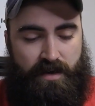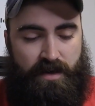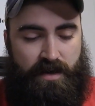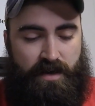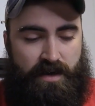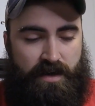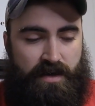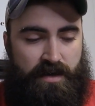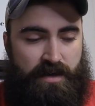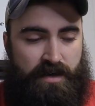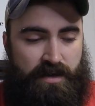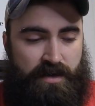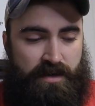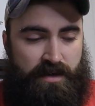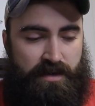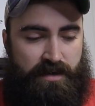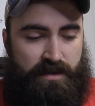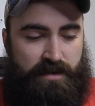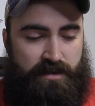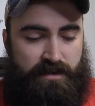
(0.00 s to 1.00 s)

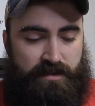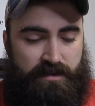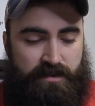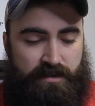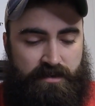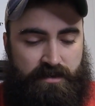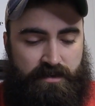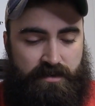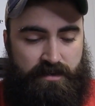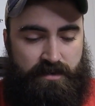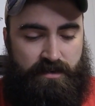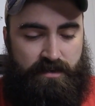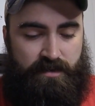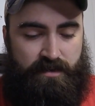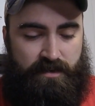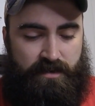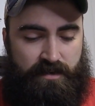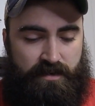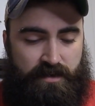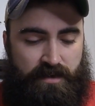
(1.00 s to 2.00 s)
and
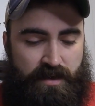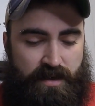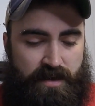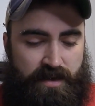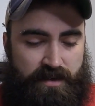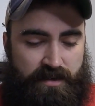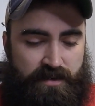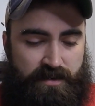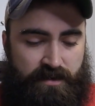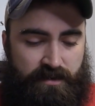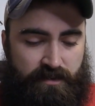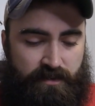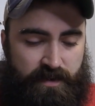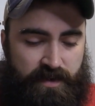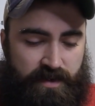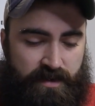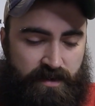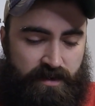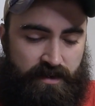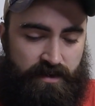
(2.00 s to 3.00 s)
yeah, so
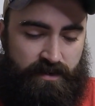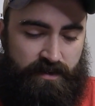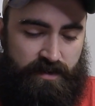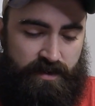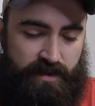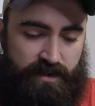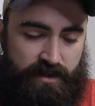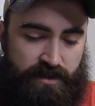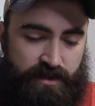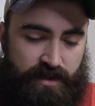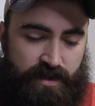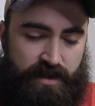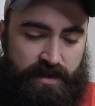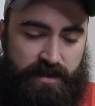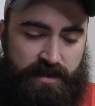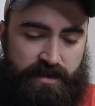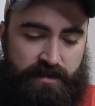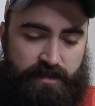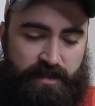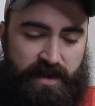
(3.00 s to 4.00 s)
we are going to try
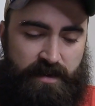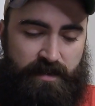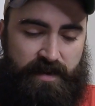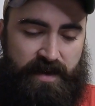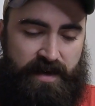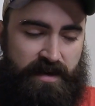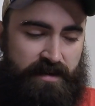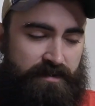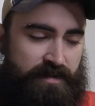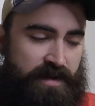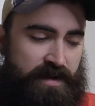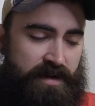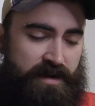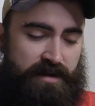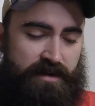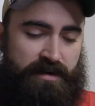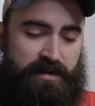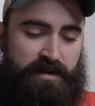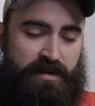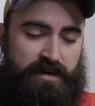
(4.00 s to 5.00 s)
this baby out right
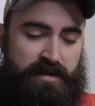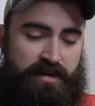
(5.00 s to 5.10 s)
here.